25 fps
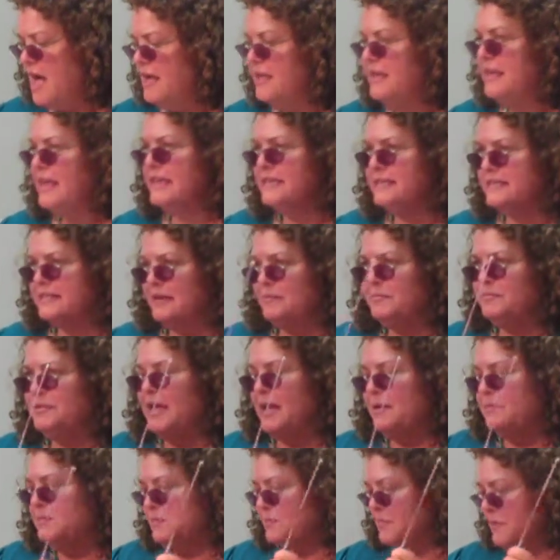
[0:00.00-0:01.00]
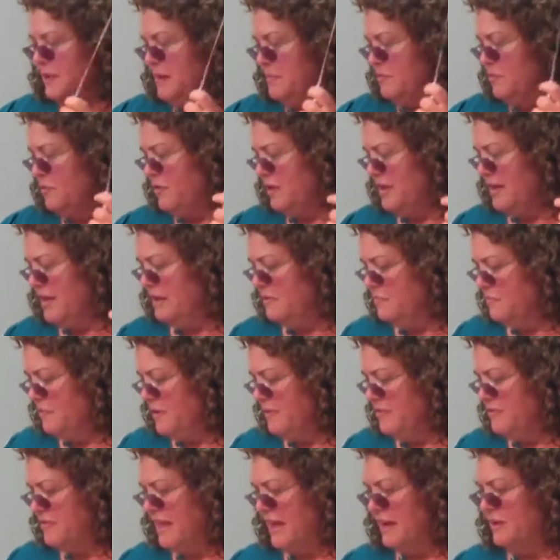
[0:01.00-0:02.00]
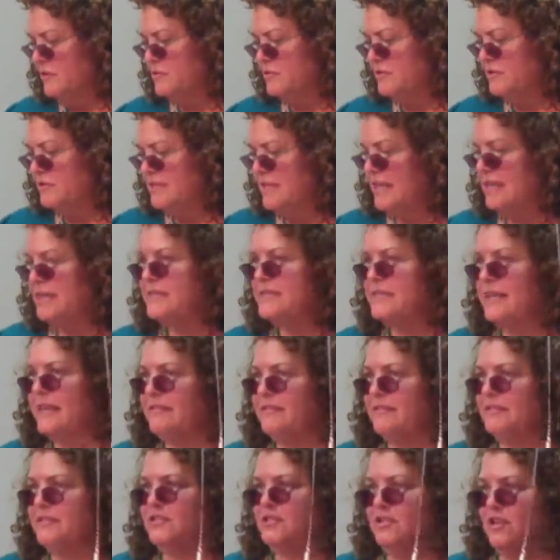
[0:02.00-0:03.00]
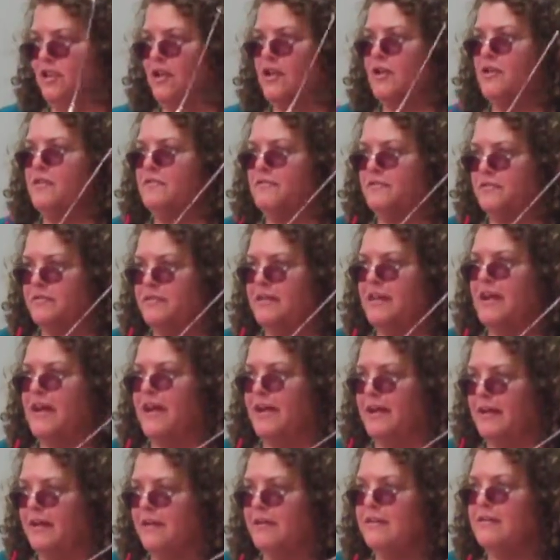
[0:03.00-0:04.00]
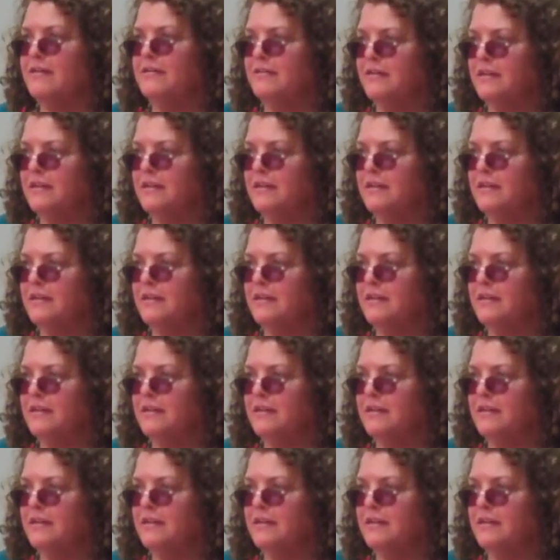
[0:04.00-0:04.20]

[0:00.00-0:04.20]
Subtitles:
Yes, sometimes when I'm working with dangerous things like the stove or the iron.